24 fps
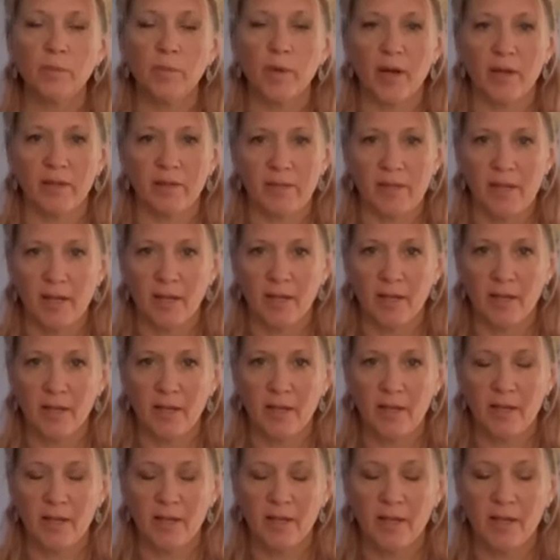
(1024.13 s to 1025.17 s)
breath
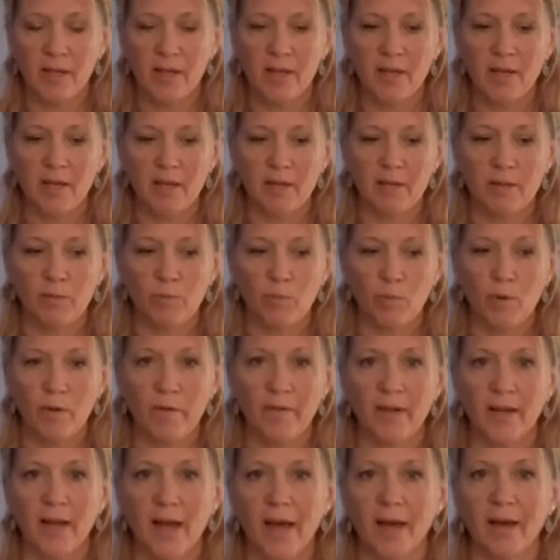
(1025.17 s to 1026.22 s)
technique is more
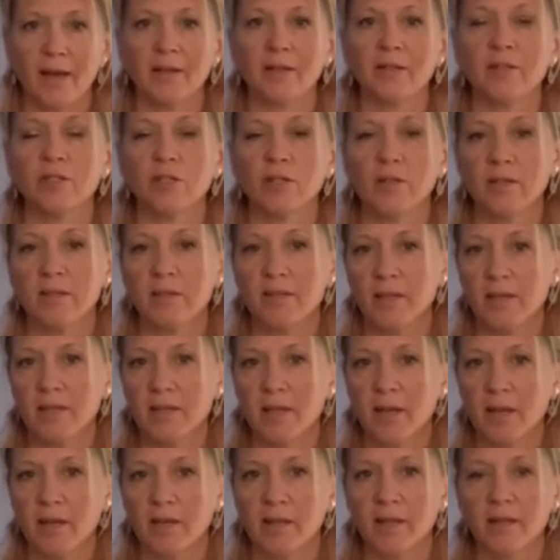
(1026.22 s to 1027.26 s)
of an energizing
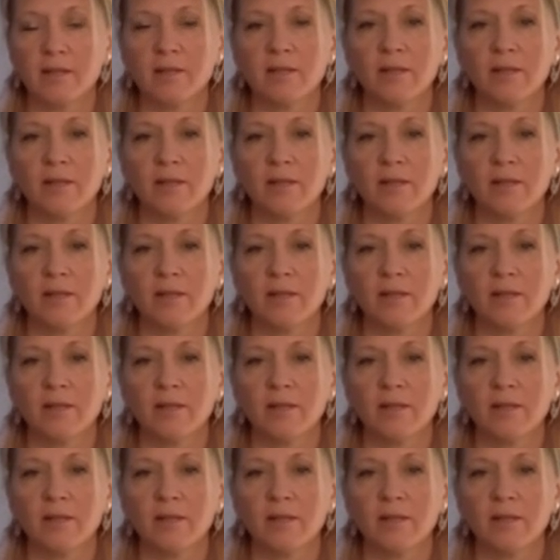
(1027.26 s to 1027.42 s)
technique.